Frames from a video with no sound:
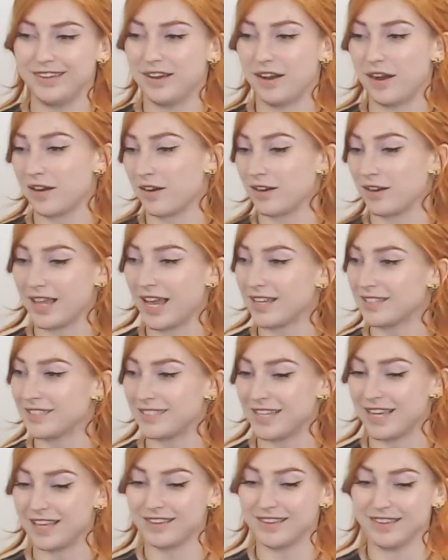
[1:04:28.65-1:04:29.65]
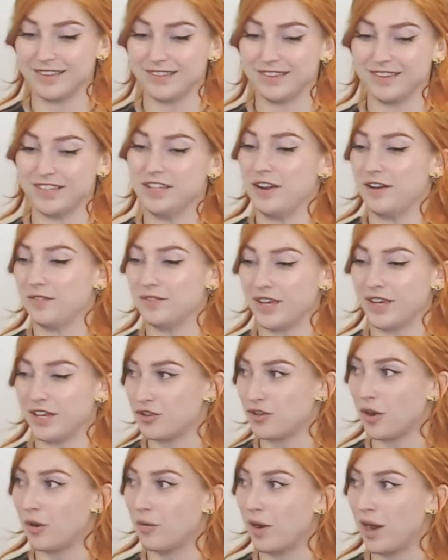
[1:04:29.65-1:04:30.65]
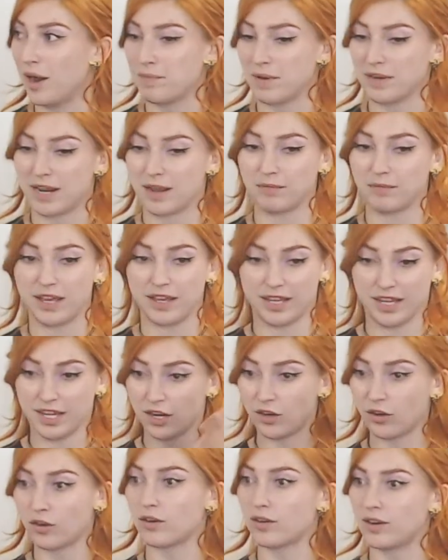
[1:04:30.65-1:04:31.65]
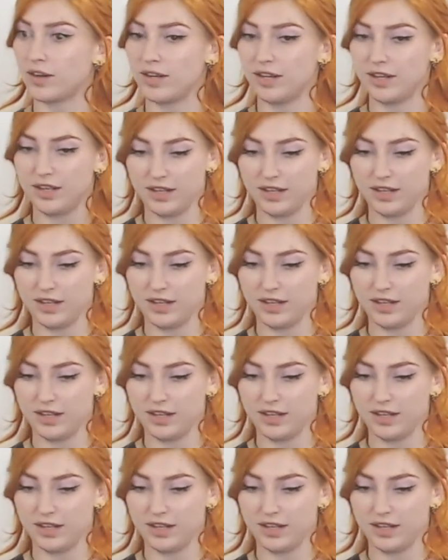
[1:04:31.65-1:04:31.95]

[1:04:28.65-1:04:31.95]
our last set, they show up and I'm like, here